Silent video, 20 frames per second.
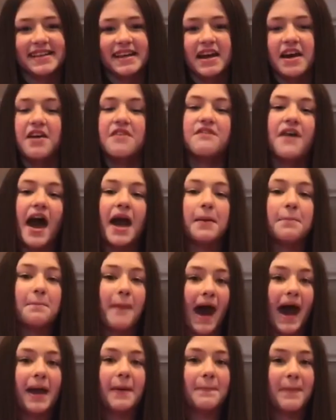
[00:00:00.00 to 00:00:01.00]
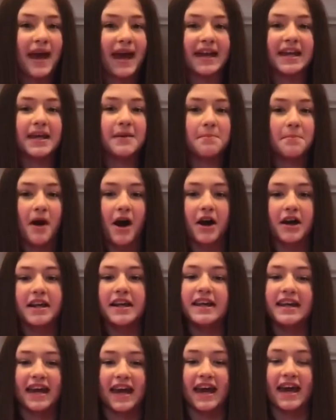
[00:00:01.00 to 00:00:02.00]
Find My Painting Party
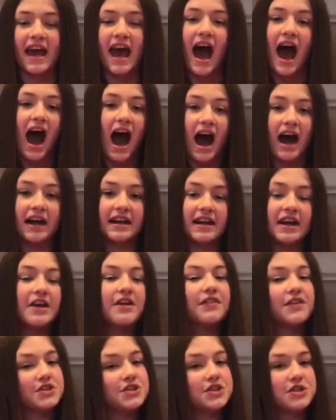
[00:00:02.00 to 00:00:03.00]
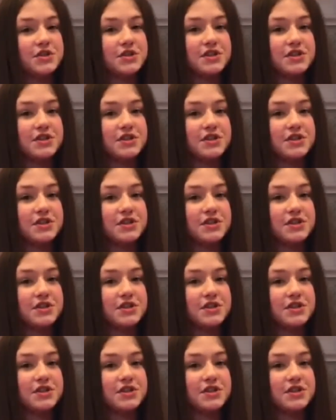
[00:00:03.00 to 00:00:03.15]
Kit on the Choose